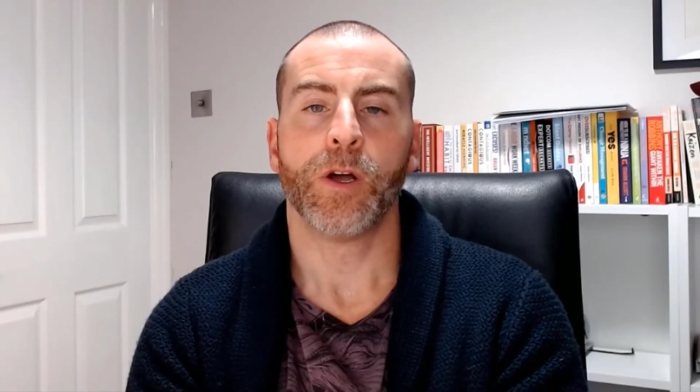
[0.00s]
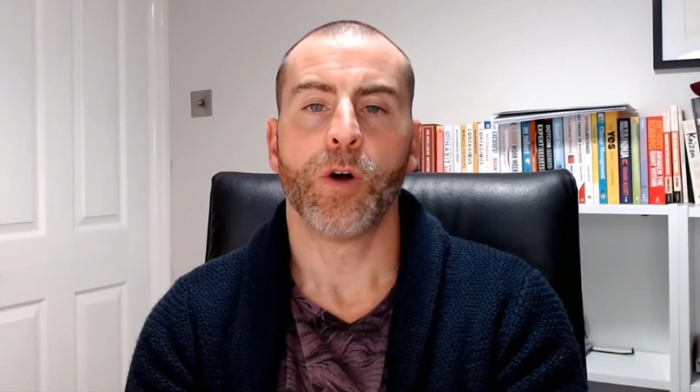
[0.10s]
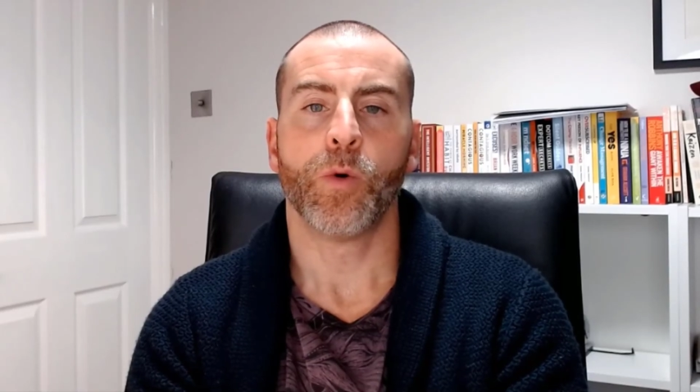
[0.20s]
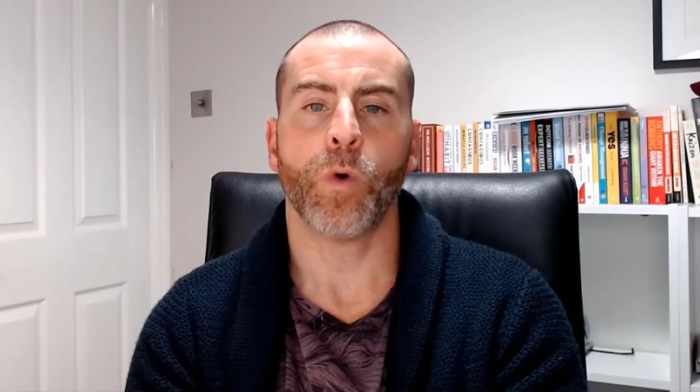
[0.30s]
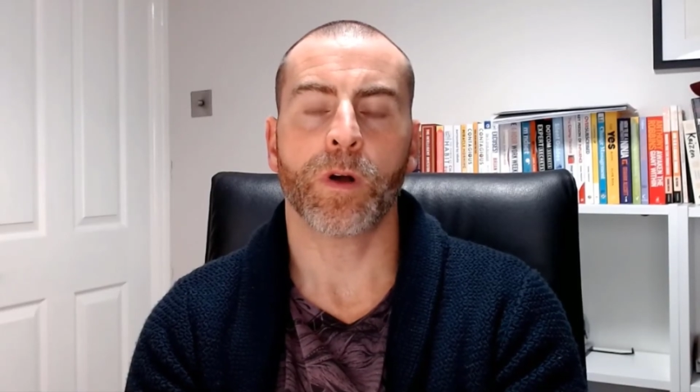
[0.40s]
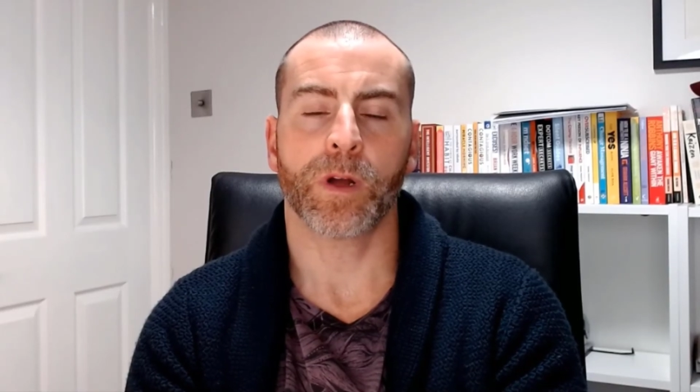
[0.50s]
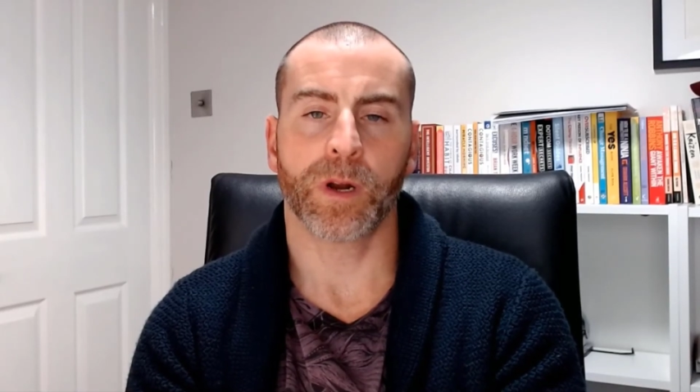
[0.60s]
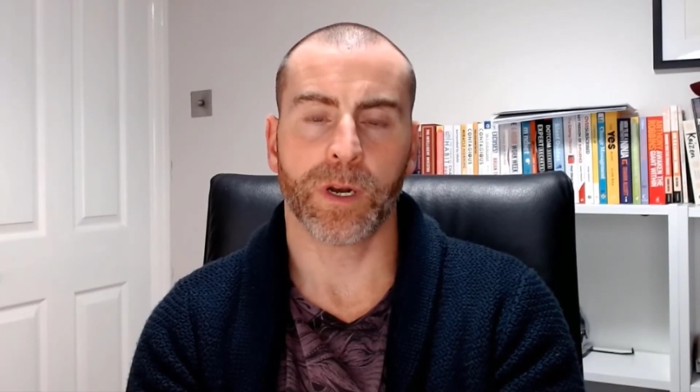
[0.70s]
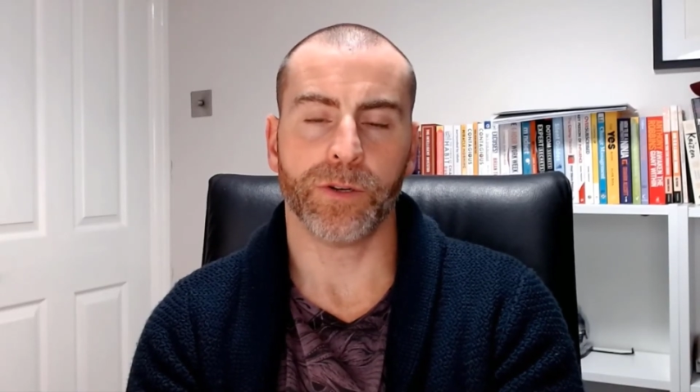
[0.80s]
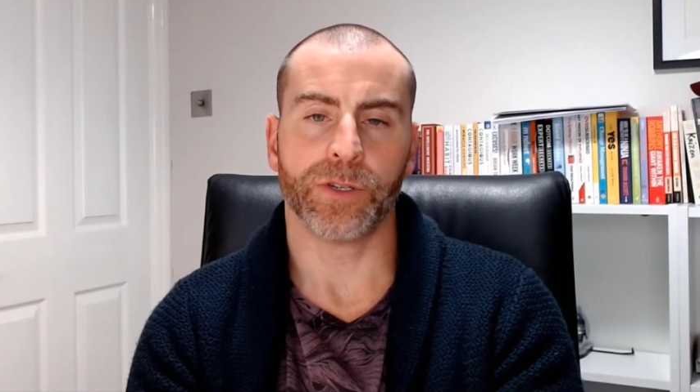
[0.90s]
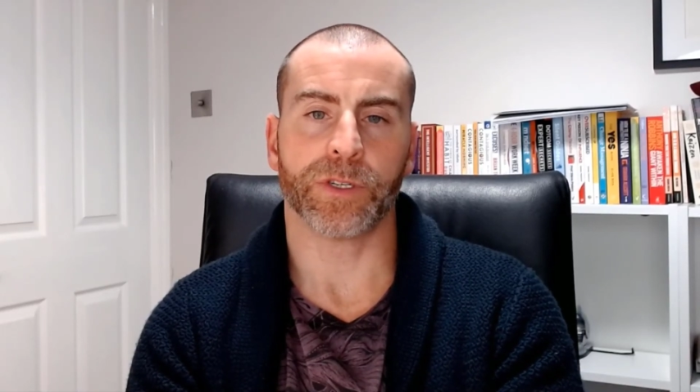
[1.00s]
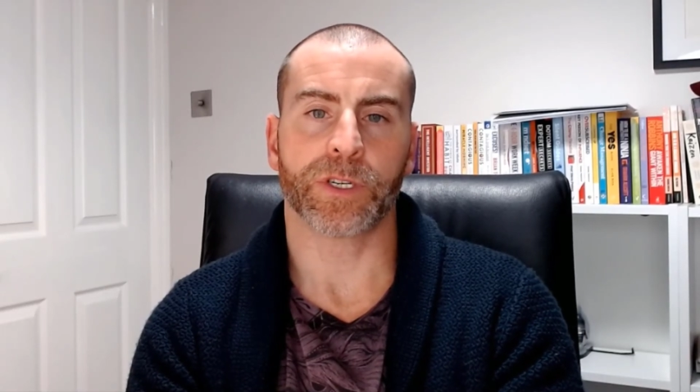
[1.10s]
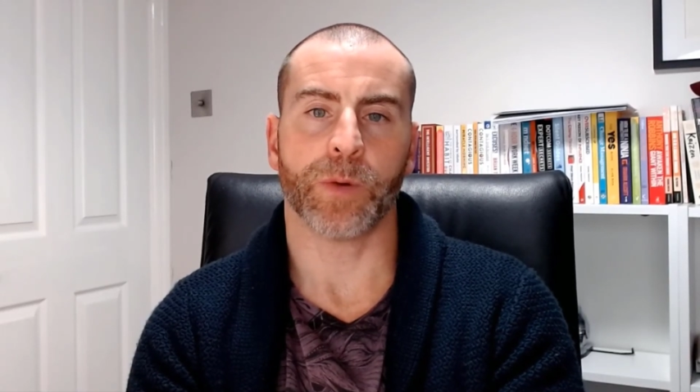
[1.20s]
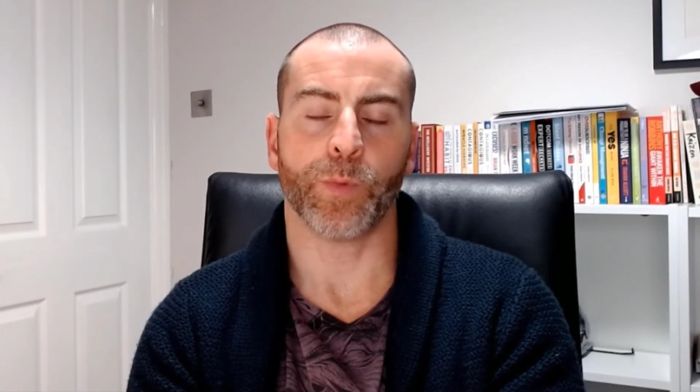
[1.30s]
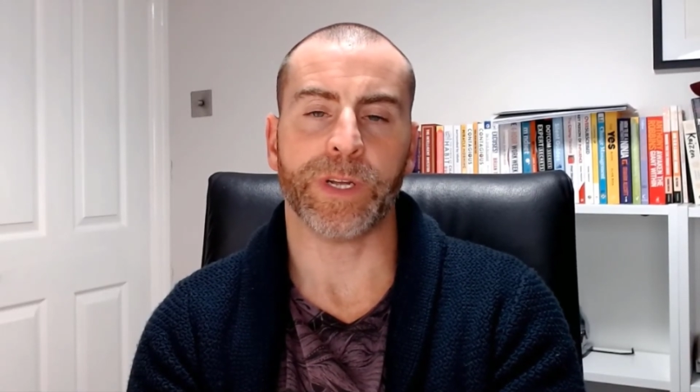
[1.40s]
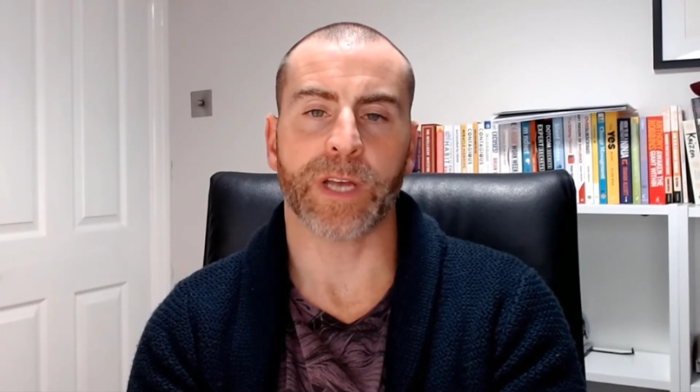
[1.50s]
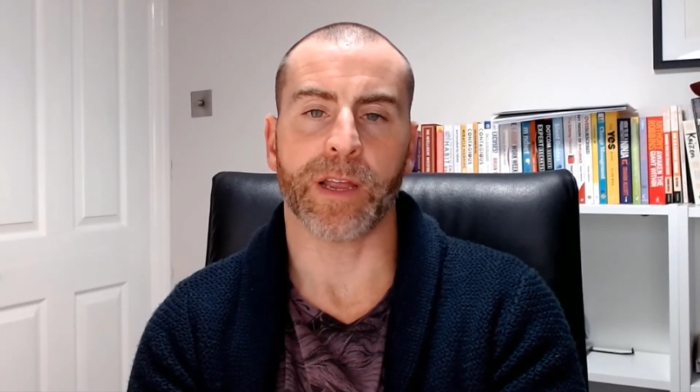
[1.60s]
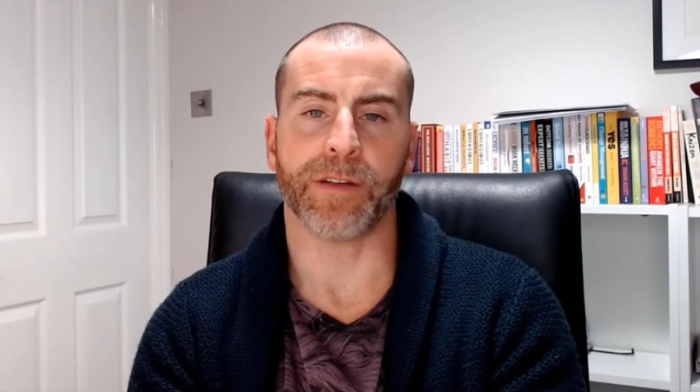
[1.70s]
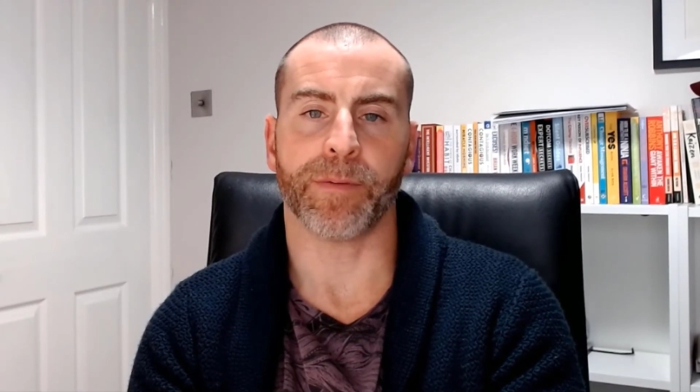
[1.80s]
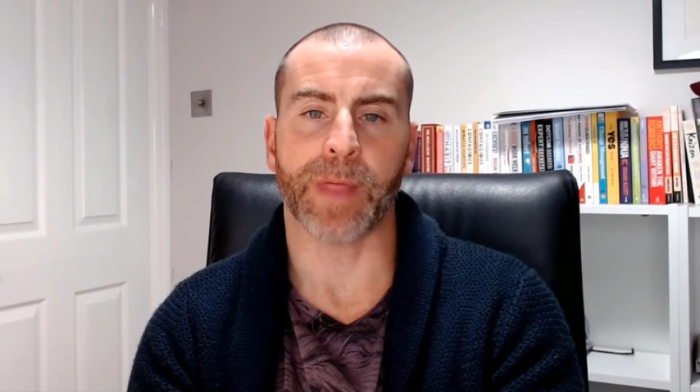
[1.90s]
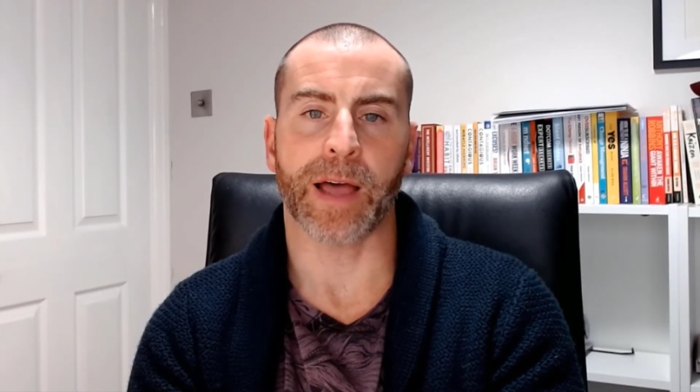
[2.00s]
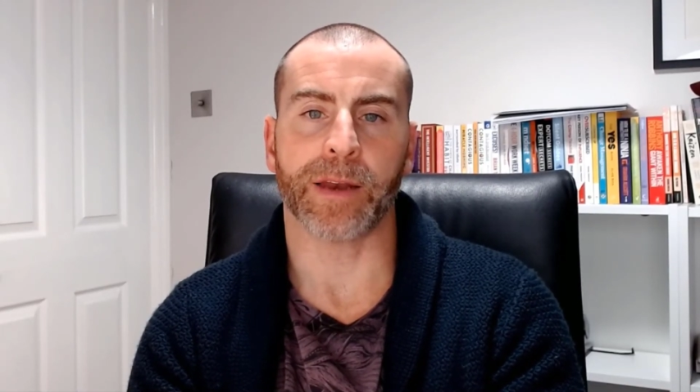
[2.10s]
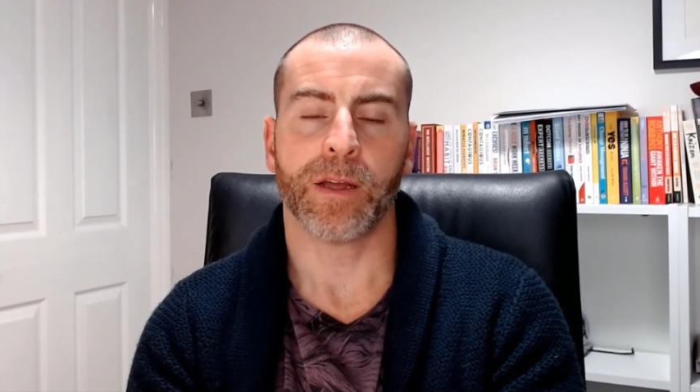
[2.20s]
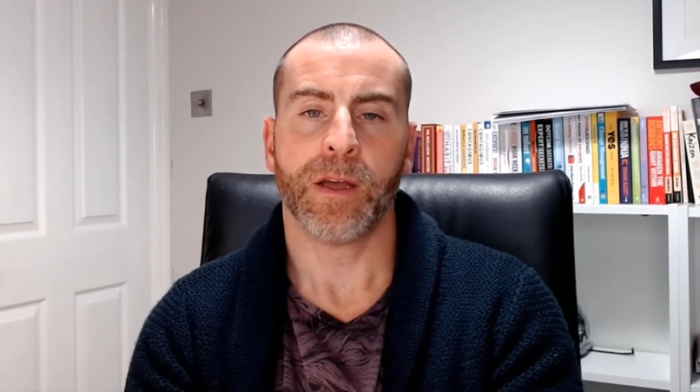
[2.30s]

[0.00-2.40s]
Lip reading: What conclusions can we take from that?